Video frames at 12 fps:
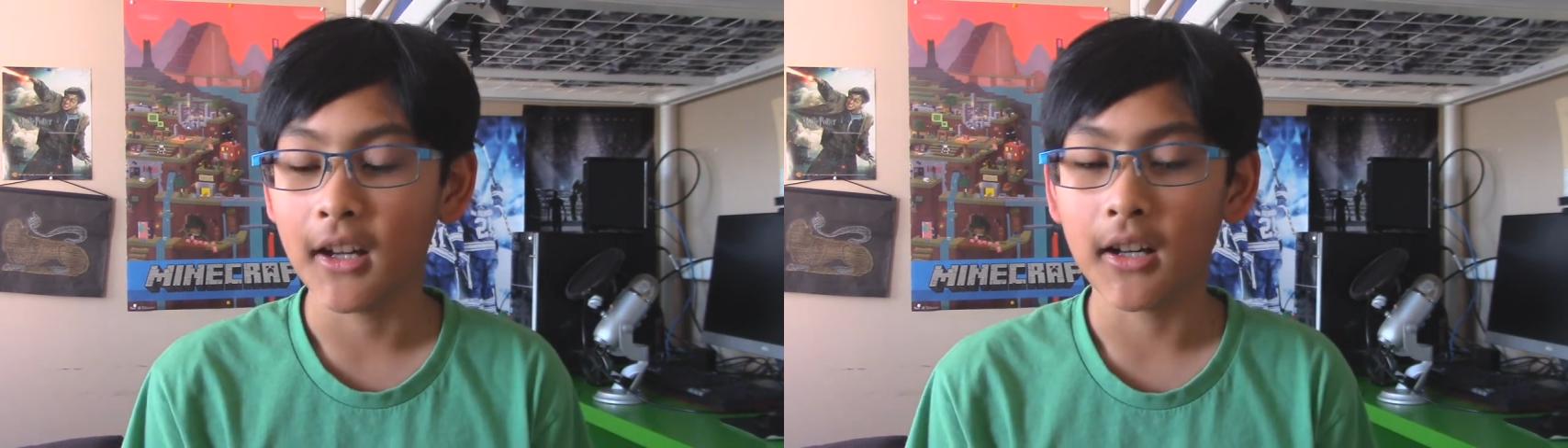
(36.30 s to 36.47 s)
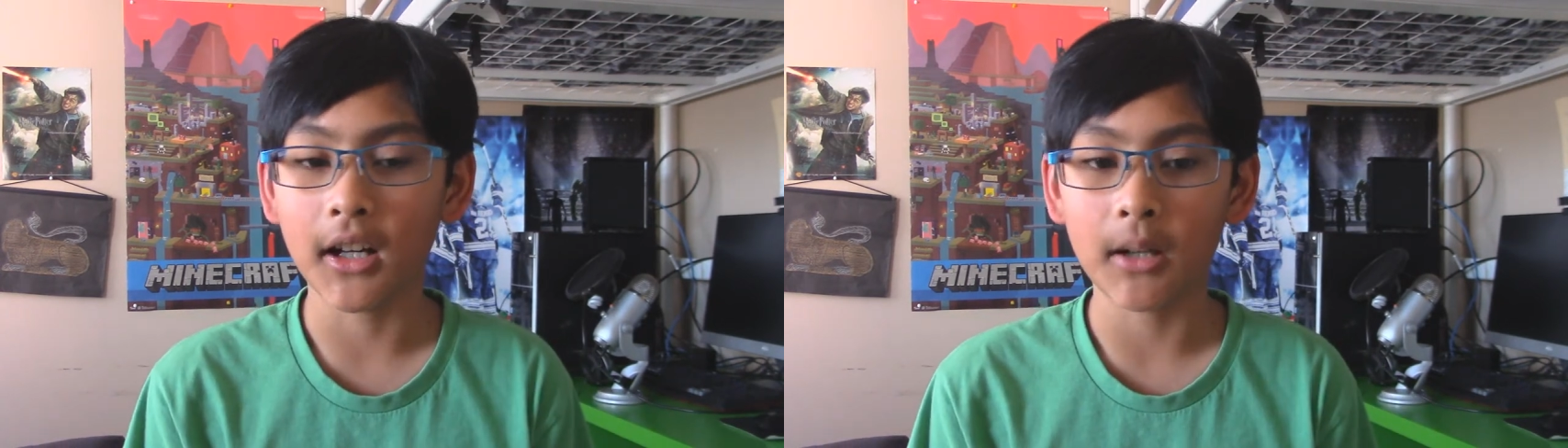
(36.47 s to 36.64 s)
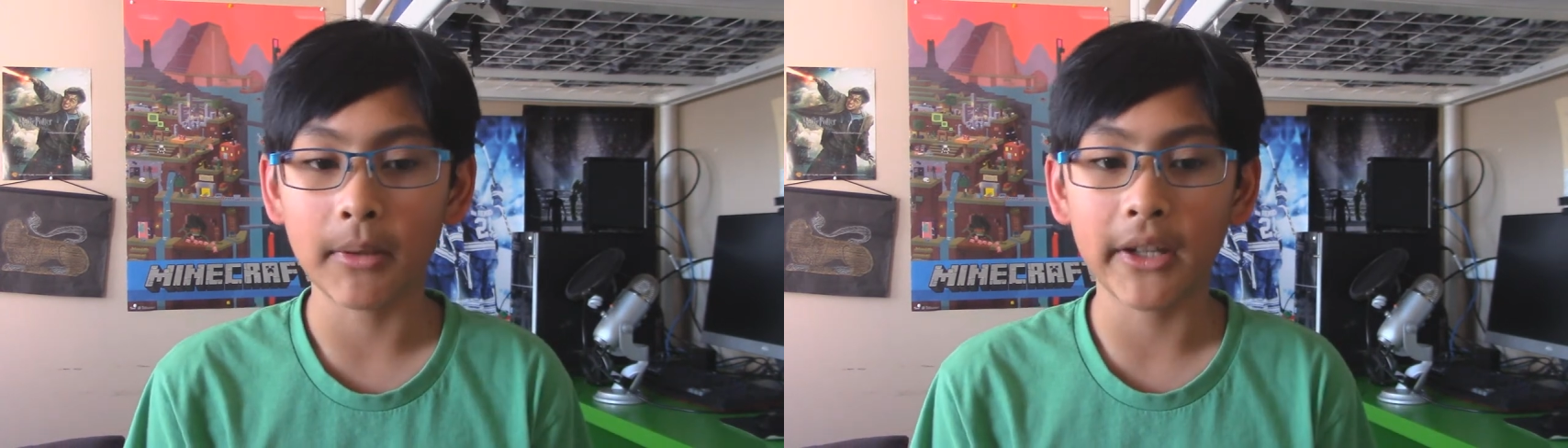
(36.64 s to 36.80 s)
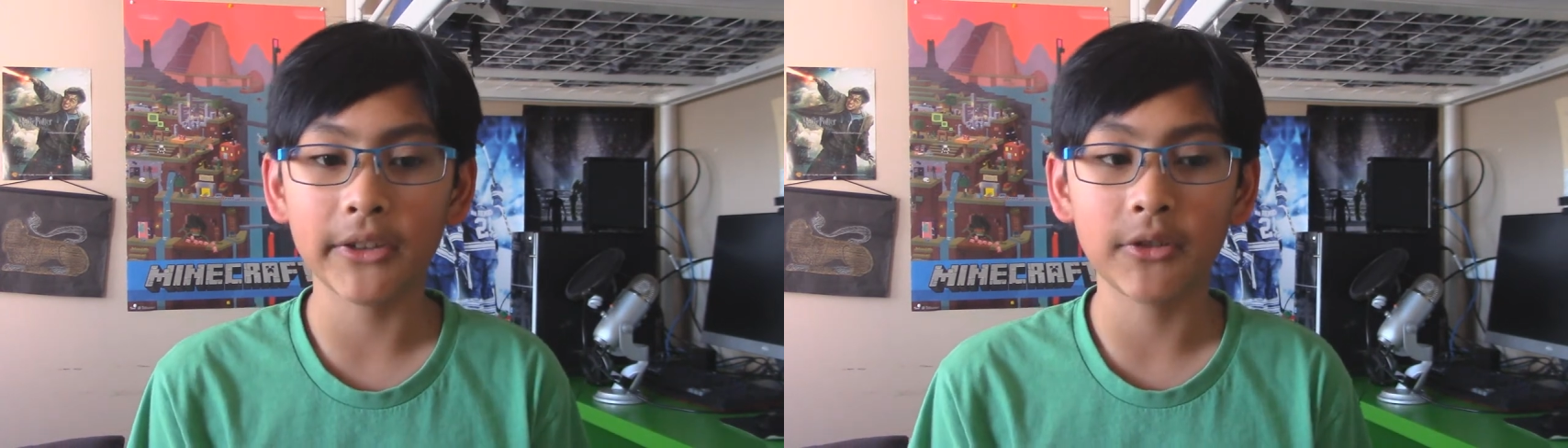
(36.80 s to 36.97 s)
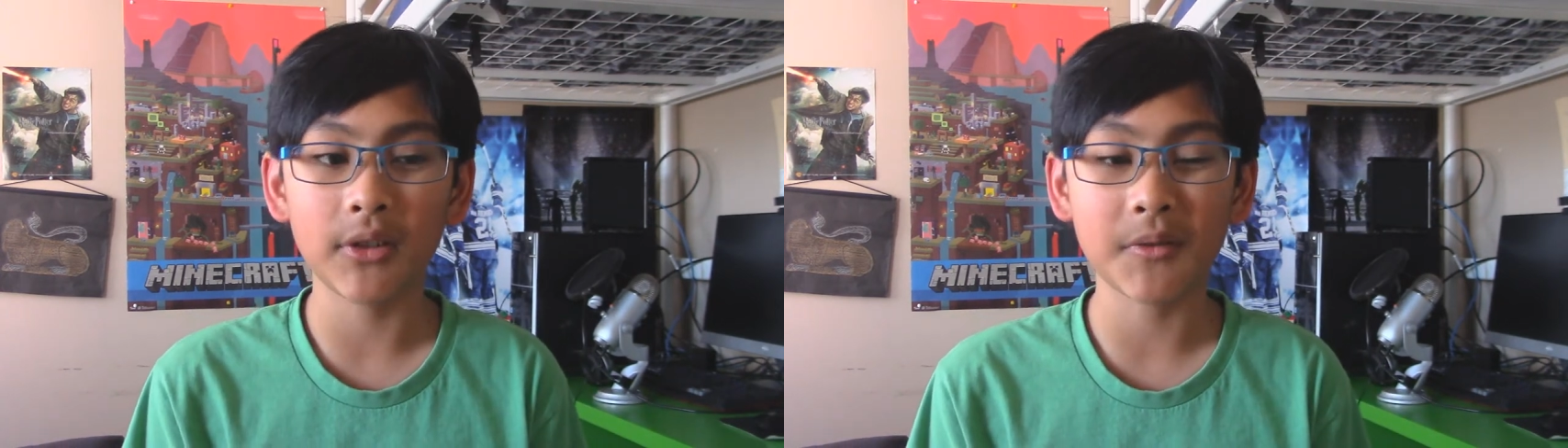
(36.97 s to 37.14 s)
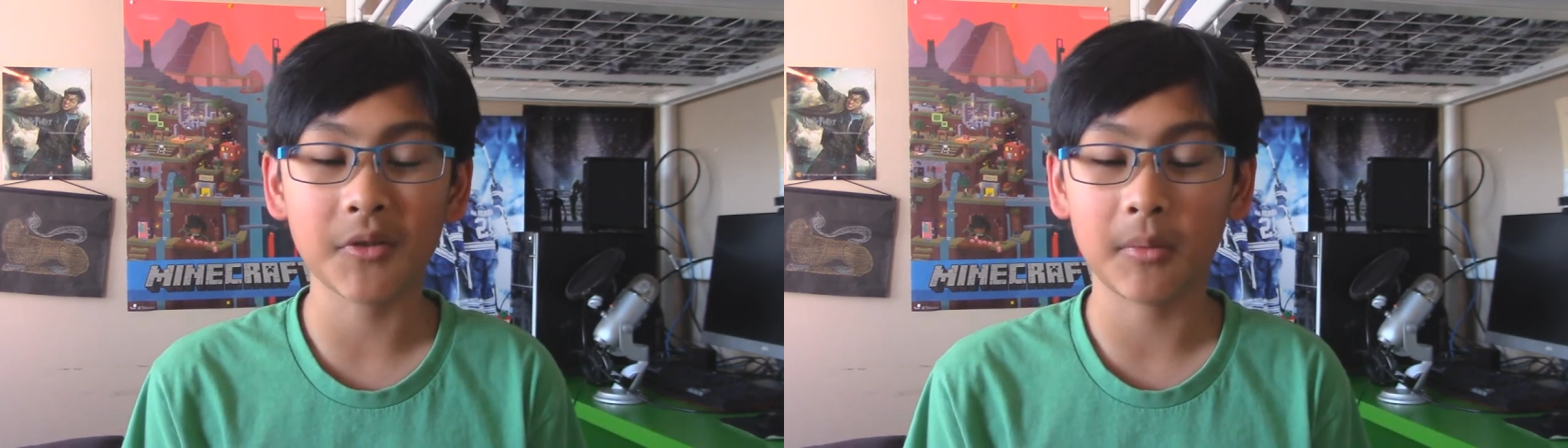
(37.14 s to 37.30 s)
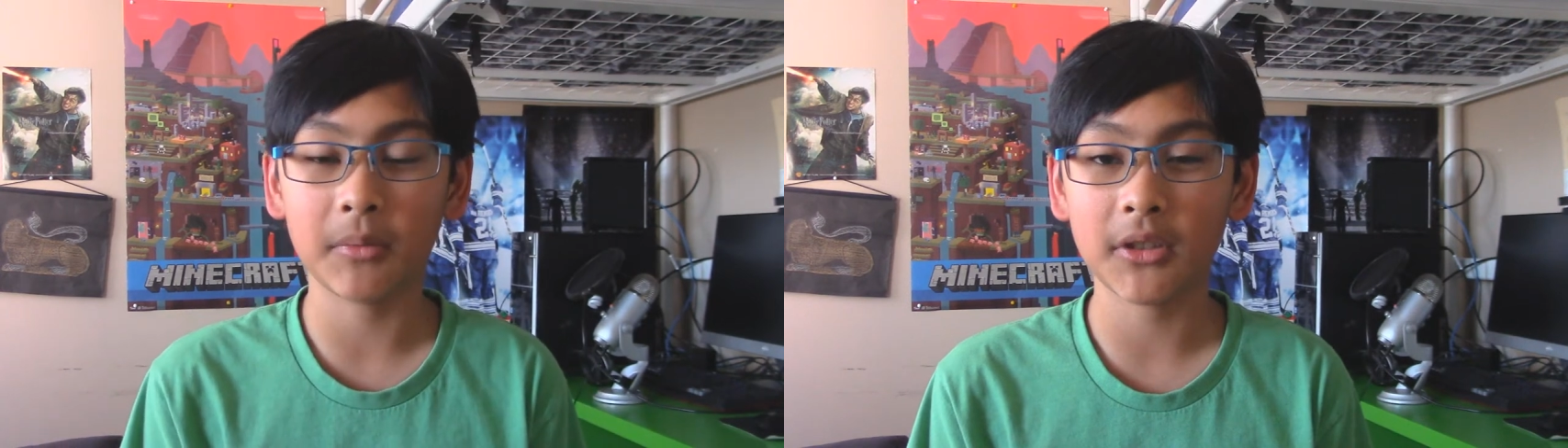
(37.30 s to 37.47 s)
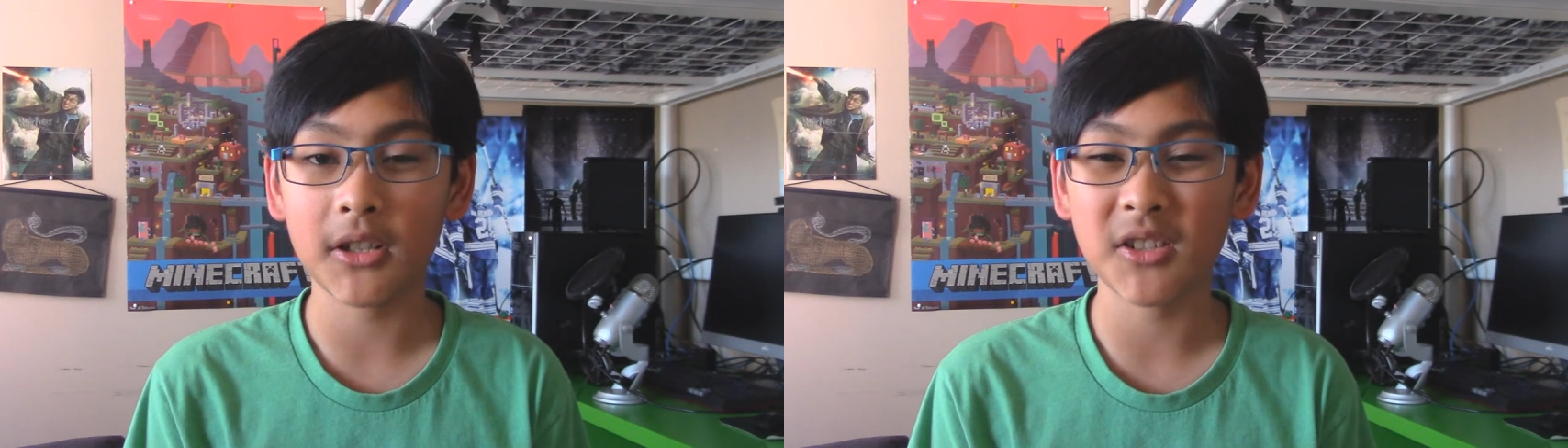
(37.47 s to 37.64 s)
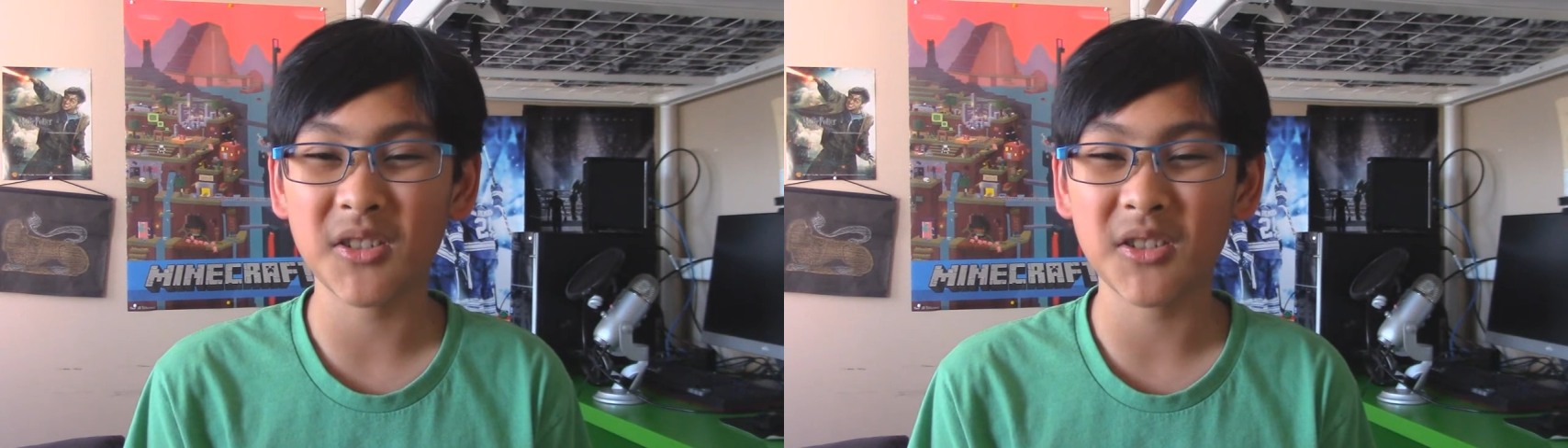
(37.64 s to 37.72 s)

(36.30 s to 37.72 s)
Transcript: Um, I do have Scribblenauts,